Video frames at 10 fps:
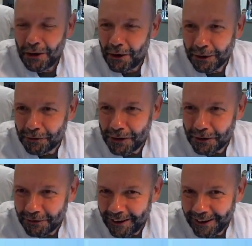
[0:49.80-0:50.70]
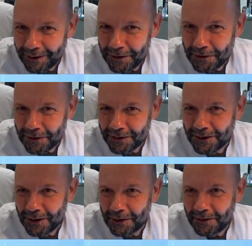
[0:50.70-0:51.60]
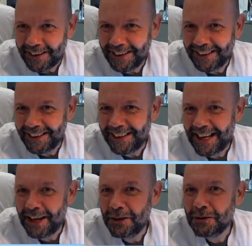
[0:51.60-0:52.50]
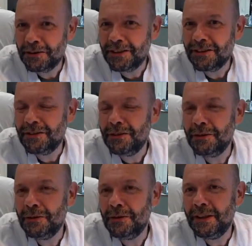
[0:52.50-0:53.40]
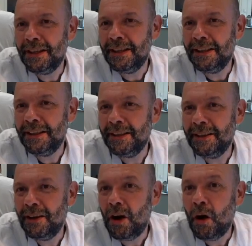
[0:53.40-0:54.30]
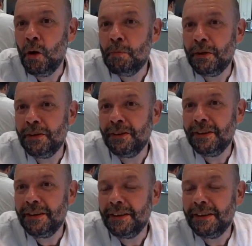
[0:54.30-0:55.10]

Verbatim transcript: all of you regular viewers know uh, I use it to uh, open